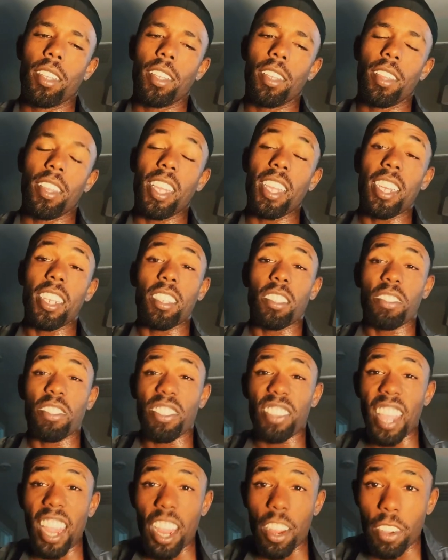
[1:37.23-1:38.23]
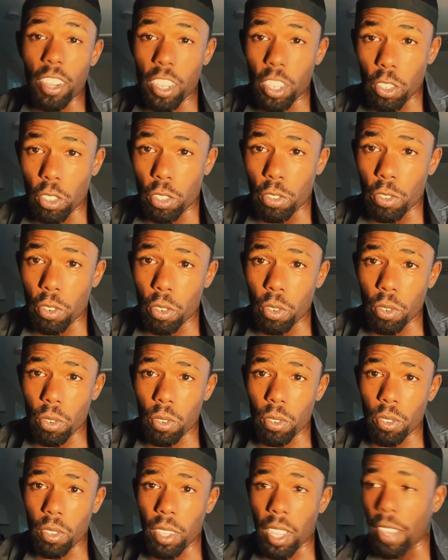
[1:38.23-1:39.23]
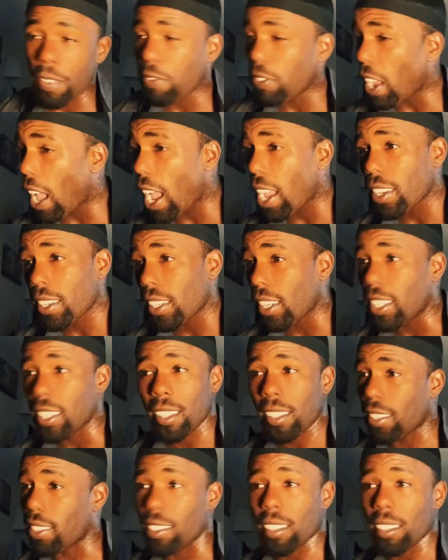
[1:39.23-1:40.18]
Then it's very useful. If not, it's